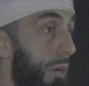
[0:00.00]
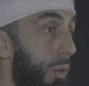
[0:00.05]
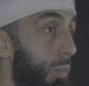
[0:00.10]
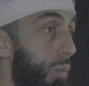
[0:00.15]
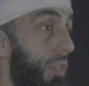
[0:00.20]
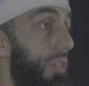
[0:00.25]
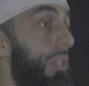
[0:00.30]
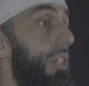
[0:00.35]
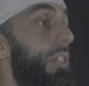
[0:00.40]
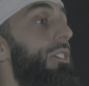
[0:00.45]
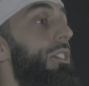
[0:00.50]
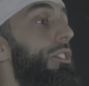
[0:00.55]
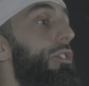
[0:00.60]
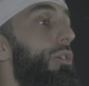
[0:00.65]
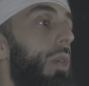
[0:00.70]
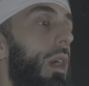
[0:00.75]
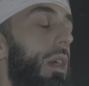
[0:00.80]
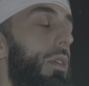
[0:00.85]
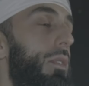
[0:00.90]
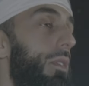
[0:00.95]
But with these
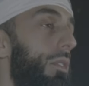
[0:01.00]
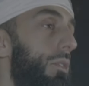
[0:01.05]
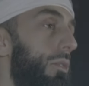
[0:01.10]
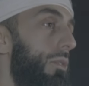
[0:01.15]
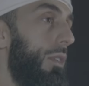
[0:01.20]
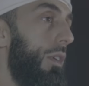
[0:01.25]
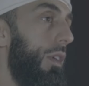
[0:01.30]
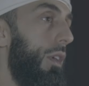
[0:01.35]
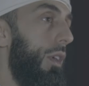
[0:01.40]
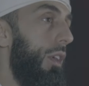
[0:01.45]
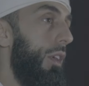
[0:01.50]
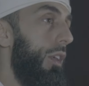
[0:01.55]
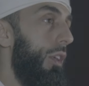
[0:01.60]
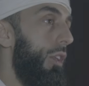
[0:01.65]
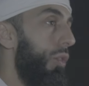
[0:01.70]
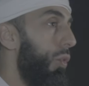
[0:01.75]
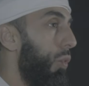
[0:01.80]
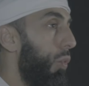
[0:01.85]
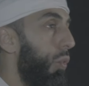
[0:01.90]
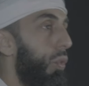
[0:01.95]
instructions,
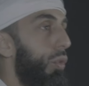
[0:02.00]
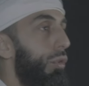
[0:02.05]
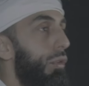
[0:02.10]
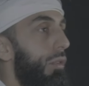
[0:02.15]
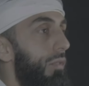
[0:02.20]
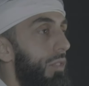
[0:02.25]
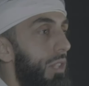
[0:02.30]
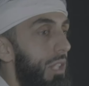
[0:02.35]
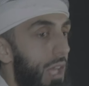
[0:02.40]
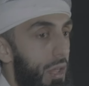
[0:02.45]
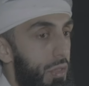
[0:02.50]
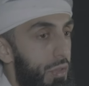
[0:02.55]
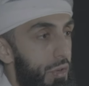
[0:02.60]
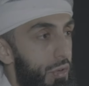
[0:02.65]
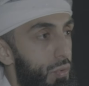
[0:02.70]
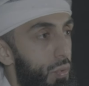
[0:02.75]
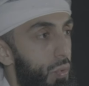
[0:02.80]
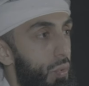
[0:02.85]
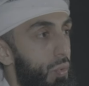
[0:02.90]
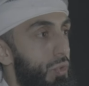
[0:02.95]
all of the other
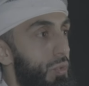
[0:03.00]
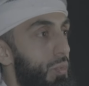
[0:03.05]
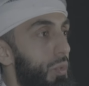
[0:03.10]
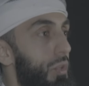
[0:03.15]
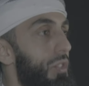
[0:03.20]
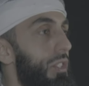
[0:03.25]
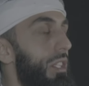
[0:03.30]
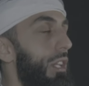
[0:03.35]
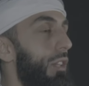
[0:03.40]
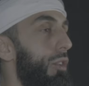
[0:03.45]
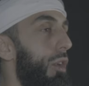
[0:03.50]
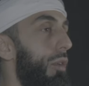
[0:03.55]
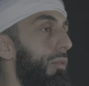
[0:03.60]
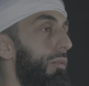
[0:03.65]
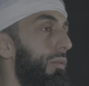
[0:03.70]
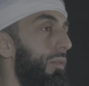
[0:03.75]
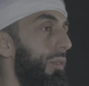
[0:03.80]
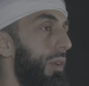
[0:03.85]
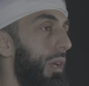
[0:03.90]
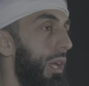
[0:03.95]
doors were sealed
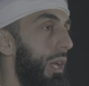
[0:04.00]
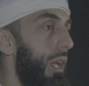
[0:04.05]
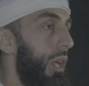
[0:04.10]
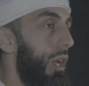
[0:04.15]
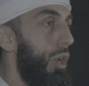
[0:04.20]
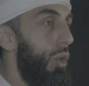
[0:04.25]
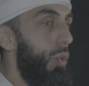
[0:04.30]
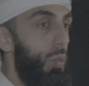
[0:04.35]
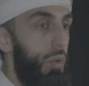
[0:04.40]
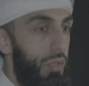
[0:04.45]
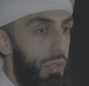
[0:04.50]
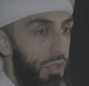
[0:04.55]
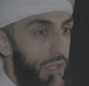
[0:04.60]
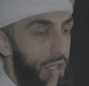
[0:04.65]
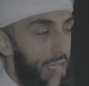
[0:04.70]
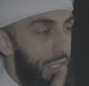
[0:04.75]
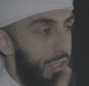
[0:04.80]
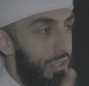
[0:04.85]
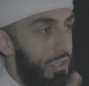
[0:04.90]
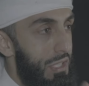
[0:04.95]
off, with
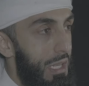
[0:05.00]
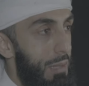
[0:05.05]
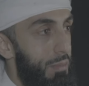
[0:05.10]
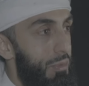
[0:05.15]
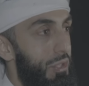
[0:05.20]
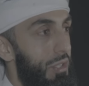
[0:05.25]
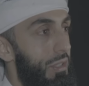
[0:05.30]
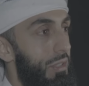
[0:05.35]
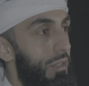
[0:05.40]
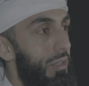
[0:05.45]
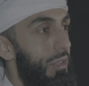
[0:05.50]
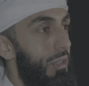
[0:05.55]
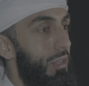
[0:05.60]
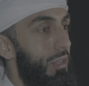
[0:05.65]
the exception